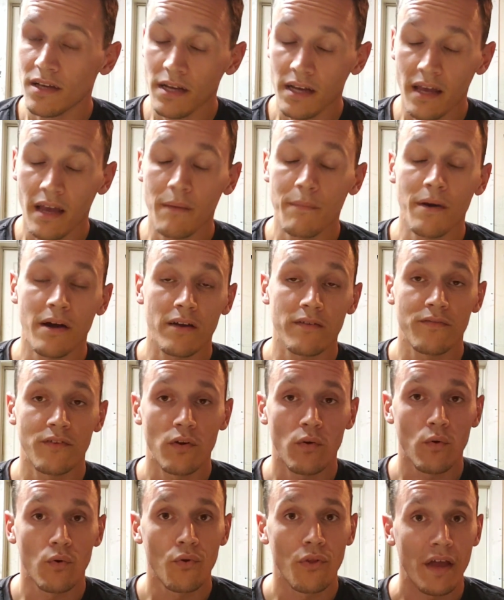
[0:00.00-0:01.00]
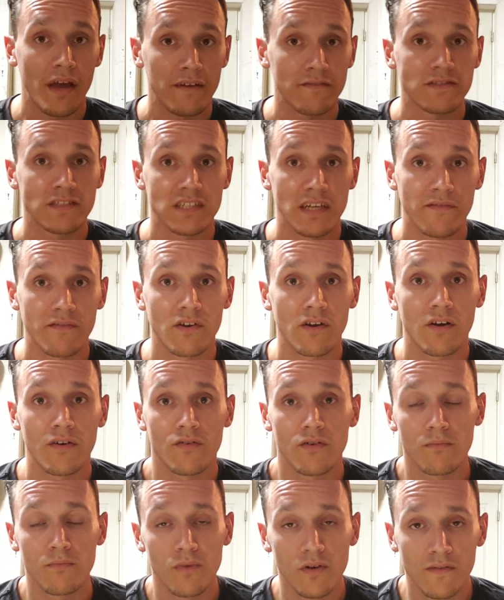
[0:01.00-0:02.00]
It came out of an old
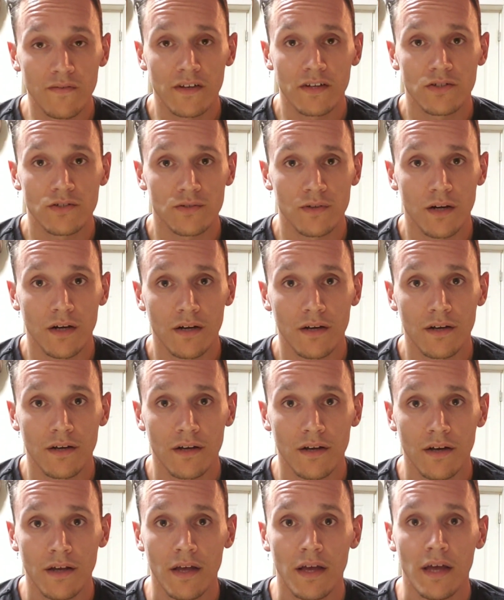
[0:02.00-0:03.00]
F700 moving truck,